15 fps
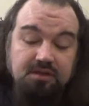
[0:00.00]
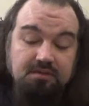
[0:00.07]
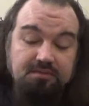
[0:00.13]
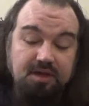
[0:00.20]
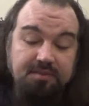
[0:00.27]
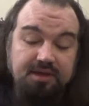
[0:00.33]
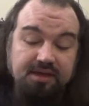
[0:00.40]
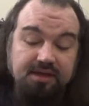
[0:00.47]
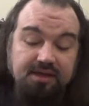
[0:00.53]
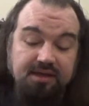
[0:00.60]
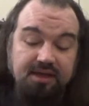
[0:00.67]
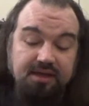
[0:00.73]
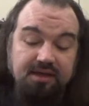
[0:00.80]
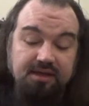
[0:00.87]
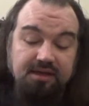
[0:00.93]
by making
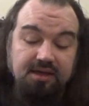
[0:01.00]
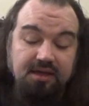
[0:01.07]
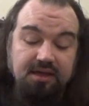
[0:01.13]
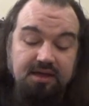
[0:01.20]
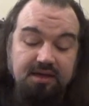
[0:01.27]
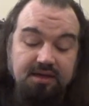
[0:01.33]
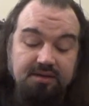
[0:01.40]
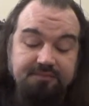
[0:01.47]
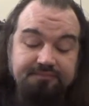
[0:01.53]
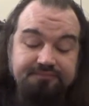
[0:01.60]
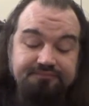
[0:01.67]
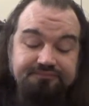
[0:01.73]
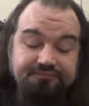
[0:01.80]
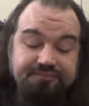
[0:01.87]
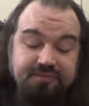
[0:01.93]
a
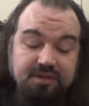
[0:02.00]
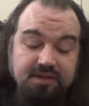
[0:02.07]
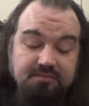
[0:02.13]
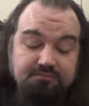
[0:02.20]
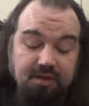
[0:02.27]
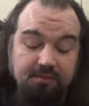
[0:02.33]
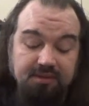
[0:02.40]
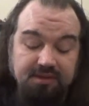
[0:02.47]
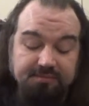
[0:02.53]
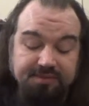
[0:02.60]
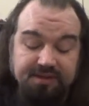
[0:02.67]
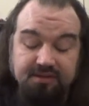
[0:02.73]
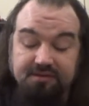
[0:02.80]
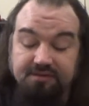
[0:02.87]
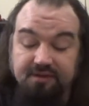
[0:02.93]
public
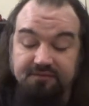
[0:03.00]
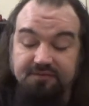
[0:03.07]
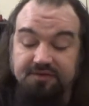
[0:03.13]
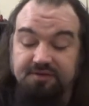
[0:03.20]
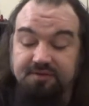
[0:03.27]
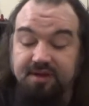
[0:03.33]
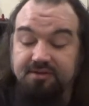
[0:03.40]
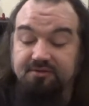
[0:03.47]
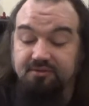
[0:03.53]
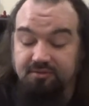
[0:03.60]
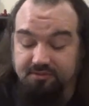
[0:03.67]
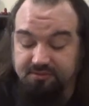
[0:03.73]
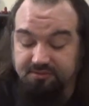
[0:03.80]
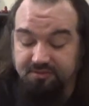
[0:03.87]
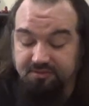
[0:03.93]
appearance of the new
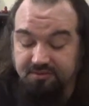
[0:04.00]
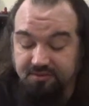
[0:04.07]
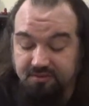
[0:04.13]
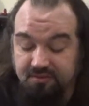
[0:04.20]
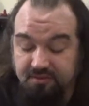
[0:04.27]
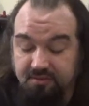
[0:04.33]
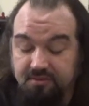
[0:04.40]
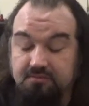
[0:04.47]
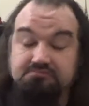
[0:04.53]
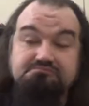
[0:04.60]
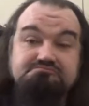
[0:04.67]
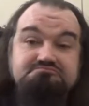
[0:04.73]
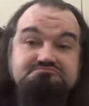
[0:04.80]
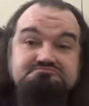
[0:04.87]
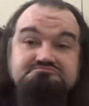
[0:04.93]
headquarters,
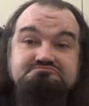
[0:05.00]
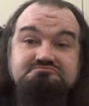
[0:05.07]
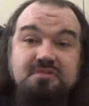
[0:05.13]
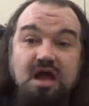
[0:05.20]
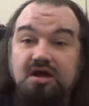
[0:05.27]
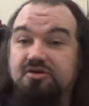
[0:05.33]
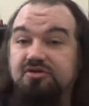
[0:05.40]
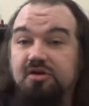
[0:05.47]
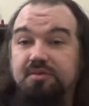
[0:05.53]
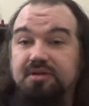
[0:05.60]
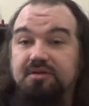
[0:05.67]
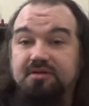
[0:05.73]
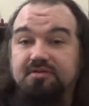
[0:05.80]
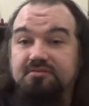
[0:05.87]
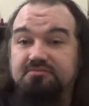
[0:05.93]
the